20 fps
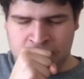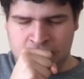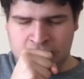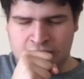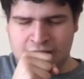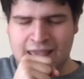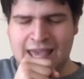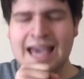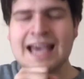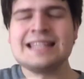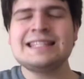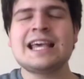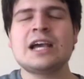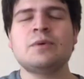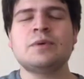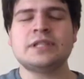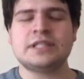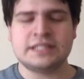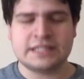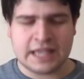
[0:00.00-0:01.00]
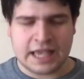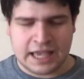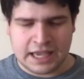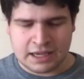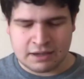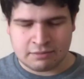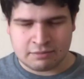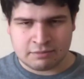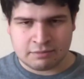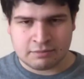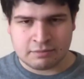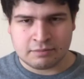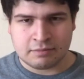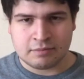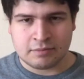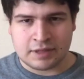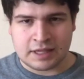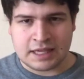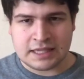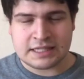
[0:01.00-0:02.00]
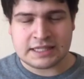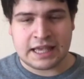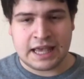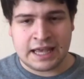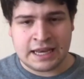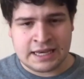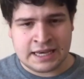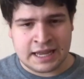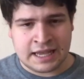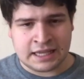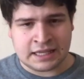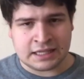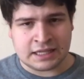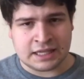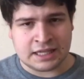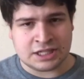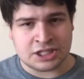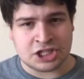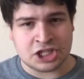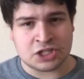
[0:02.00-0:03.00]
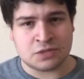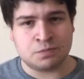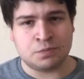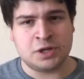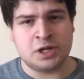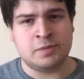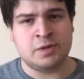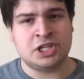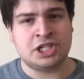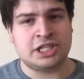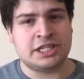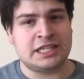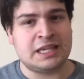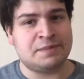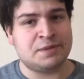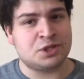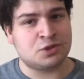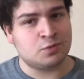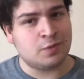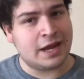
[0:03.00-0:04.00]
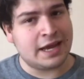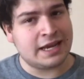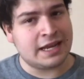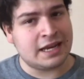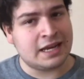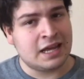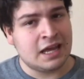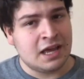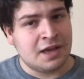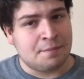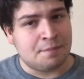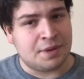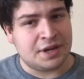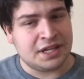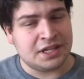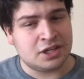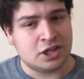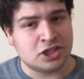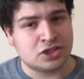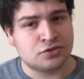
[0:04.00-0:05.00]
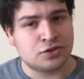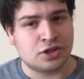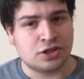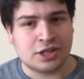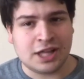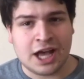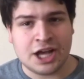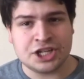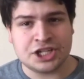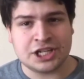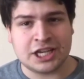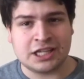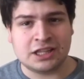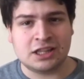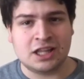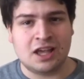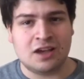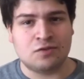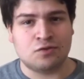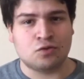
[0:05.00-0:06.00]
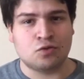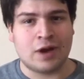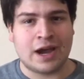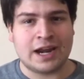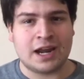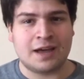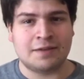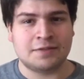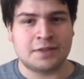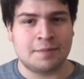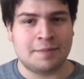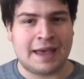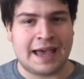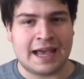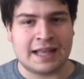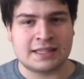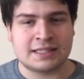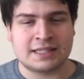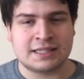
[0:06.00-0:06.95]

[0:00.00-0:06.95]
As I was saying, his ending is just pretty much the same as Raiden, but he goes for logic and love right off the bat.